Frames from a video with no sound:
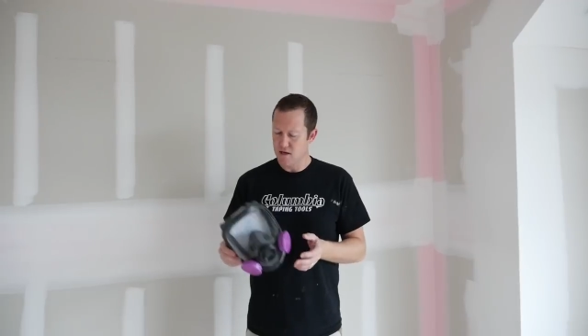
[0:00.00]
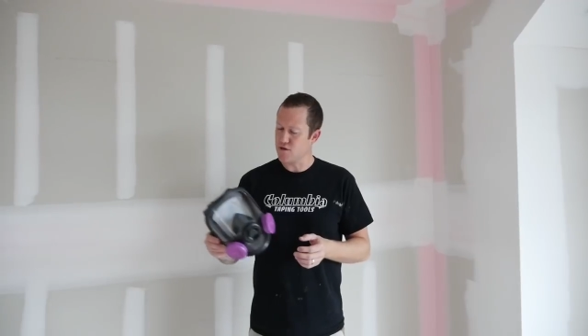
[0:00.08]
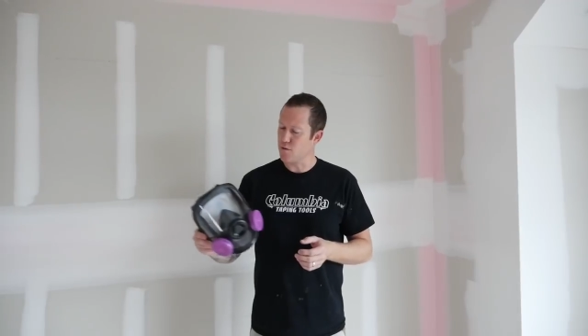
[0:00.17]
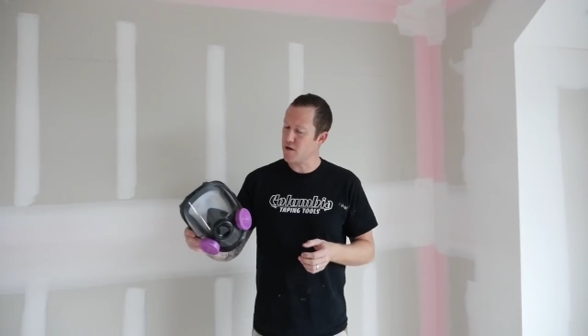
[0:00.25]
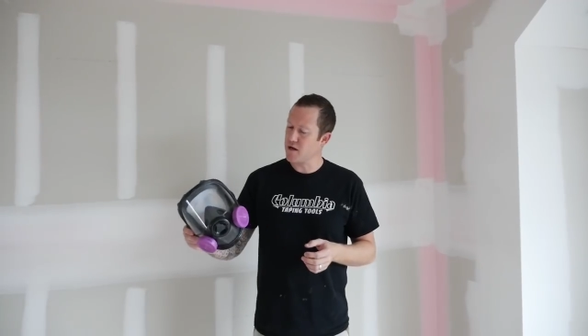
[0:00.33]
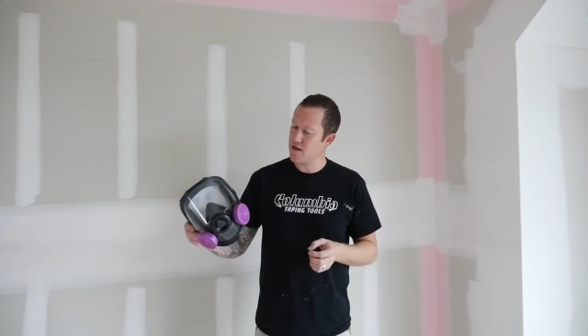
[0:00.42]

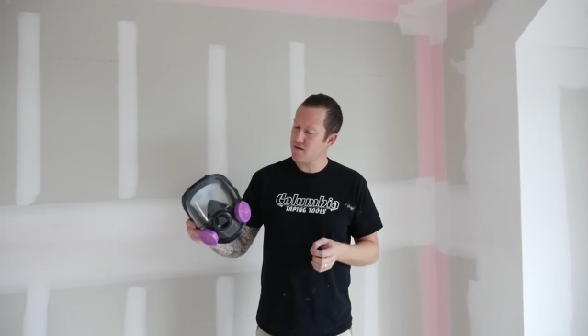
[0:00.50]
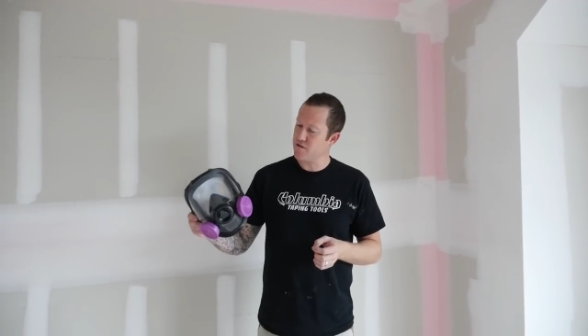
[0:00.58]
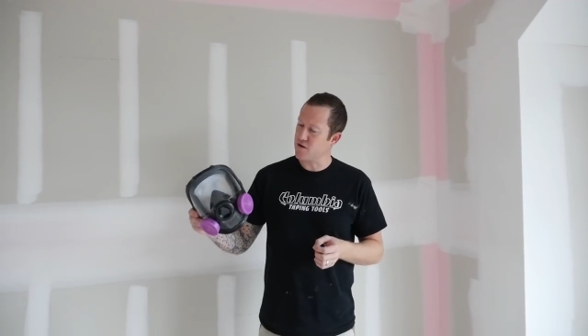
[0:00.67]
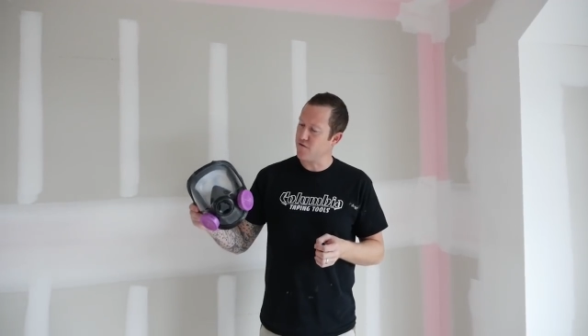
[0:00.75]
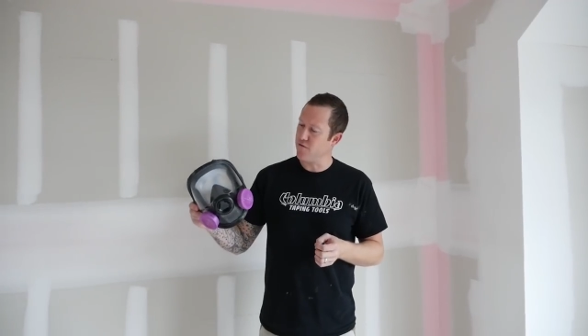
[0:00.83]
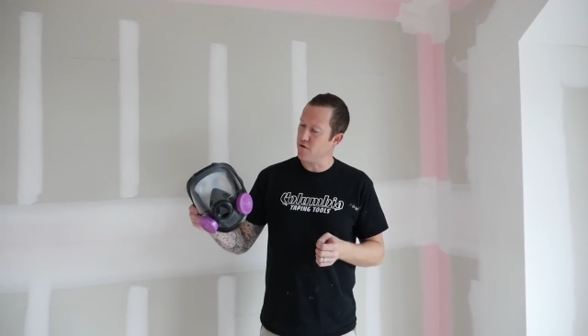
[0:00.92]
So we're gonna give
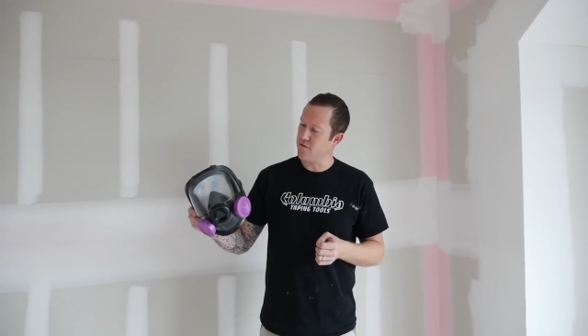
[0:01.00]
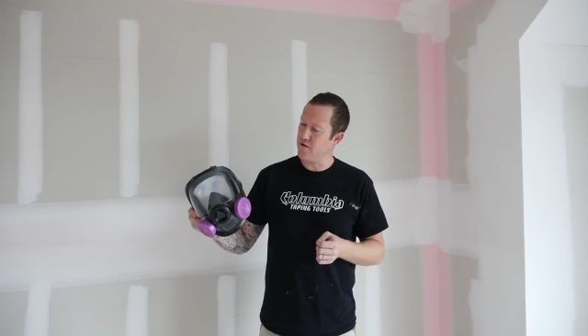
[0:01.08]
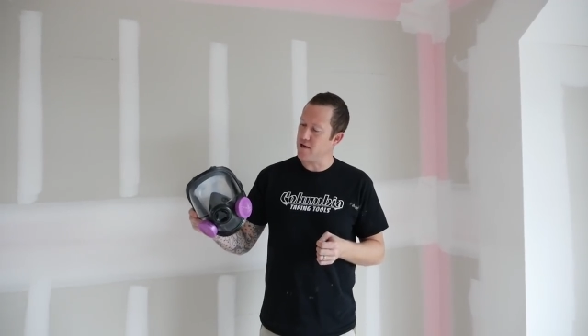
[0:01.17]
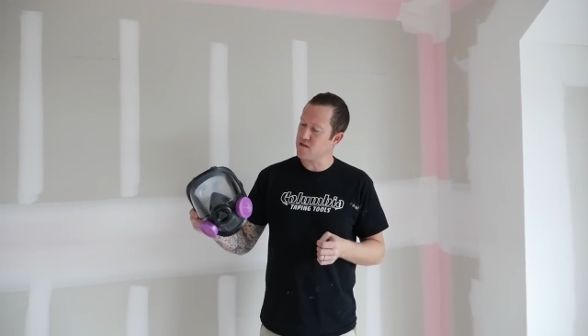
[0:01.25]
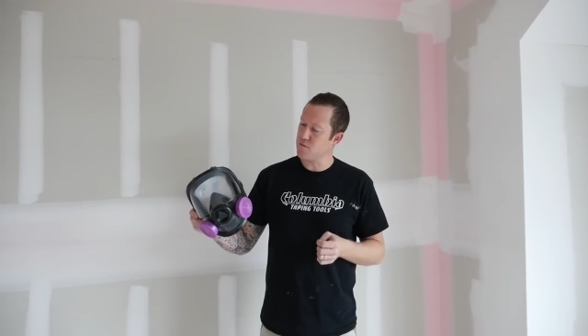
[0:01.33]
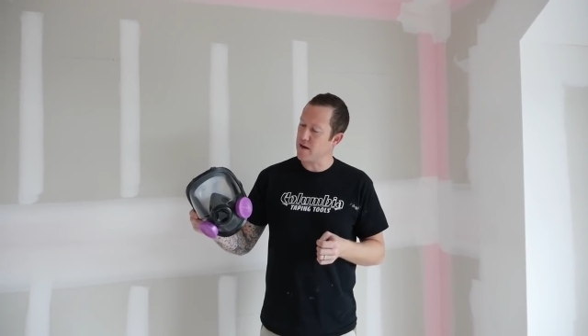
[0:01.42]
this full
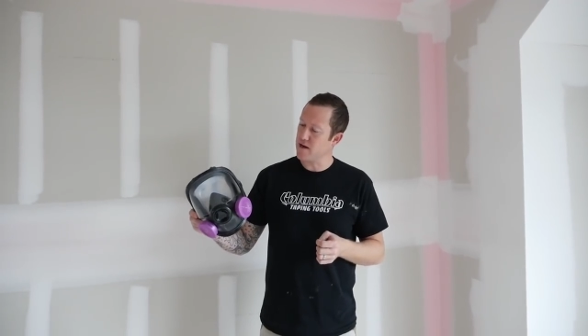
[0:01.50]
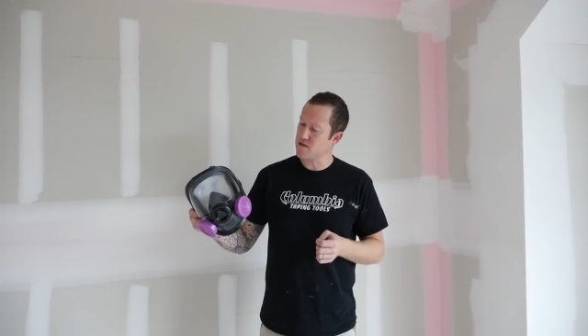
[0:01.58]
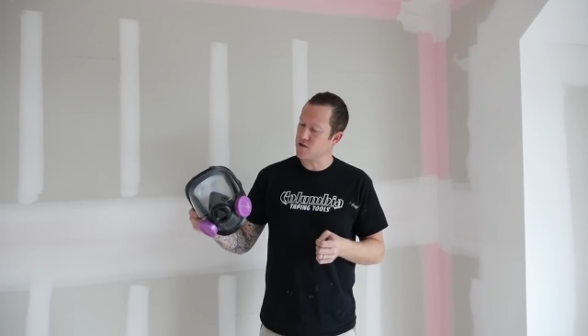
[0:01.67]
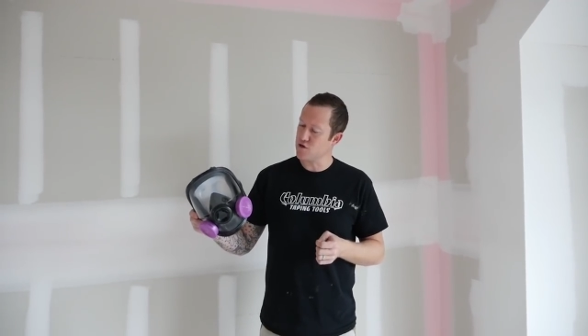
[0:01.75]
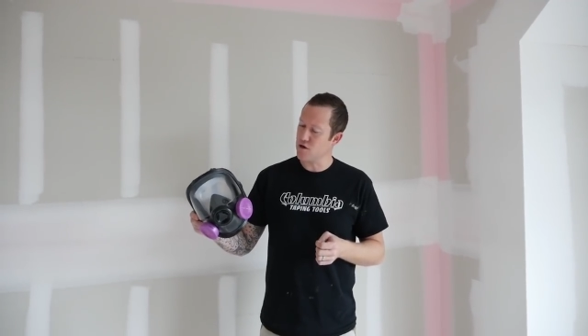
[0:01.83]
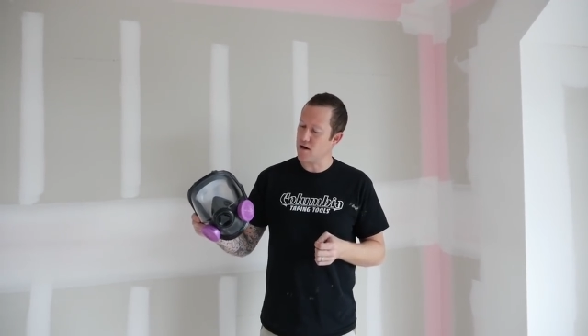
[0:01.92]
face
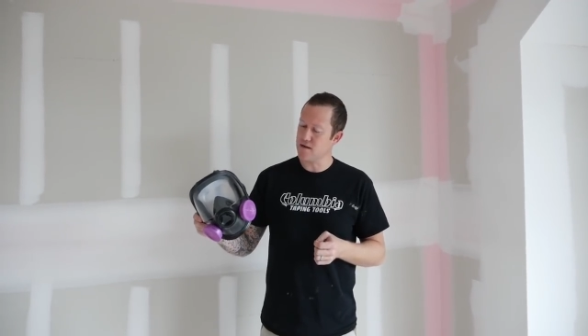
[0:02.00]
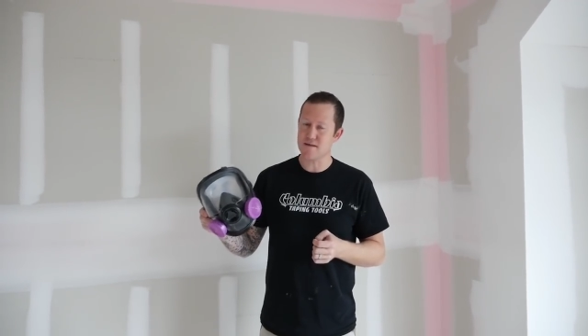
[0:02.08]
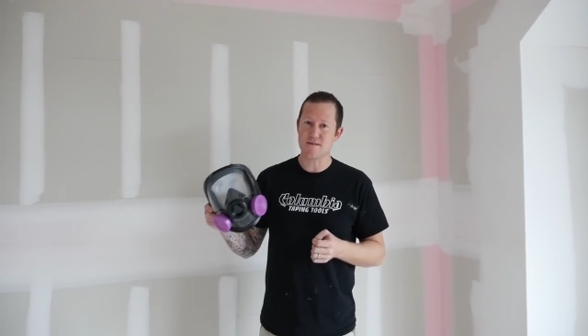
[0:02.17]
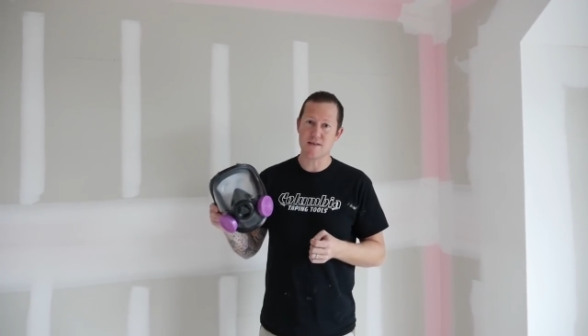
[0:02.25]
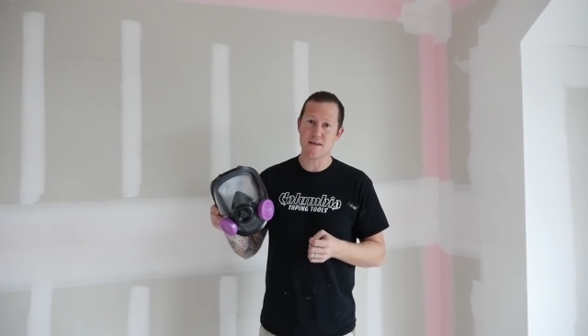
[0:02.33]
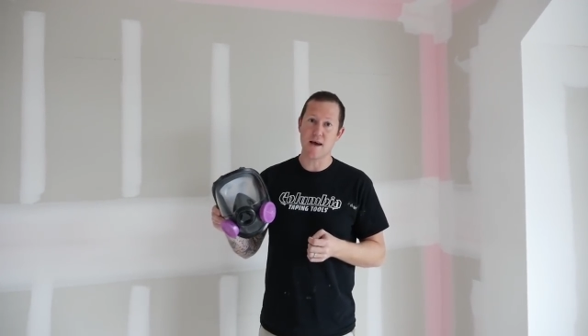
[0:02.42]
mask a shot to
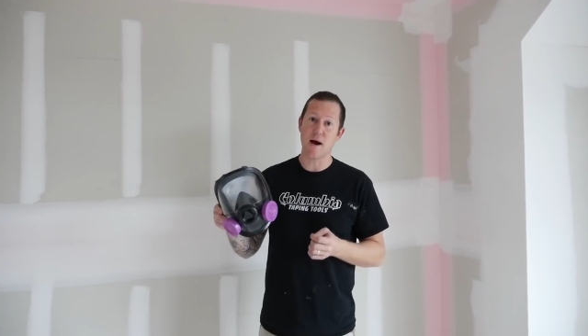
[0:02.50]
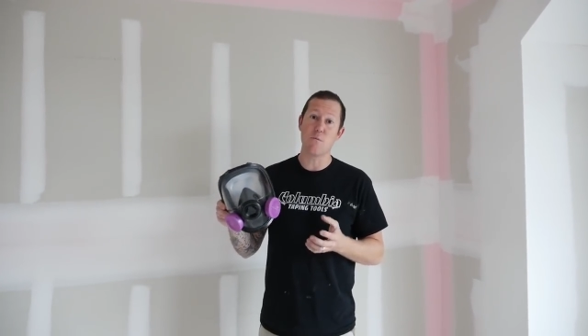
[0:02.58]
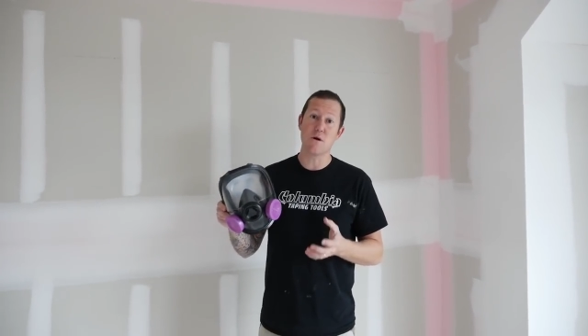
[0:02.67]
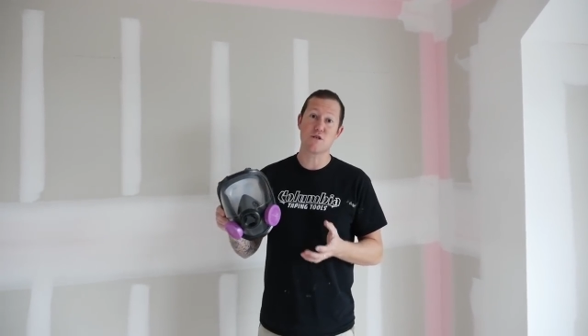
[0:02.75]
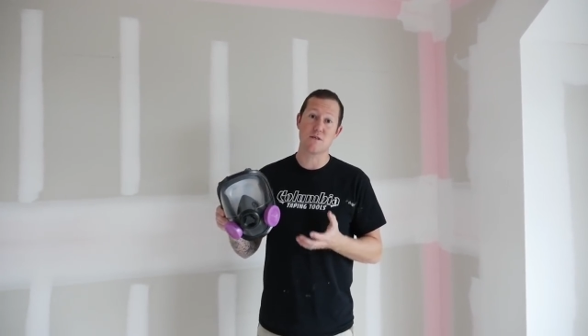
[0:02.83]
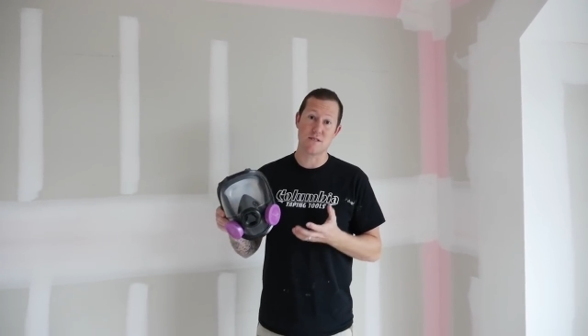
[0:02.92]
see how
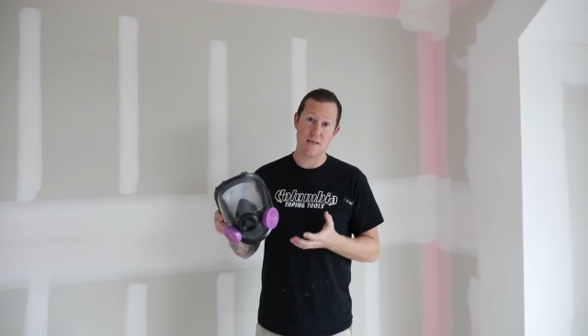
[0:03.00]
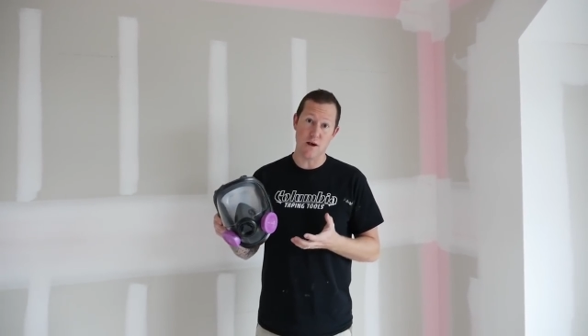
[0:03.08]
much this